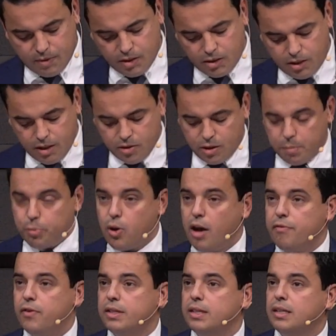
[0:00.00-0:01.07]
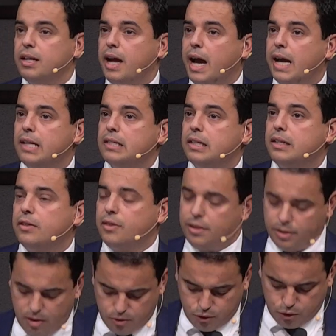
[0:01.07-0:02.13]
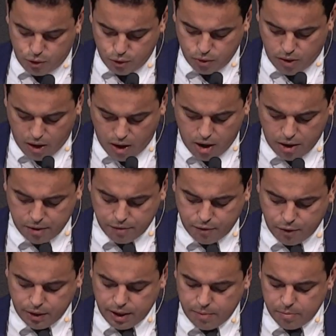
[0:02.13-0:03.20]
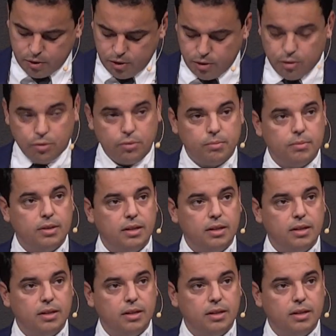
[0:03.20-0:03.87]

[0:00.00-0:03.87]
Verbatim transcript: since the prophet didn't ask anything too hard for him to do.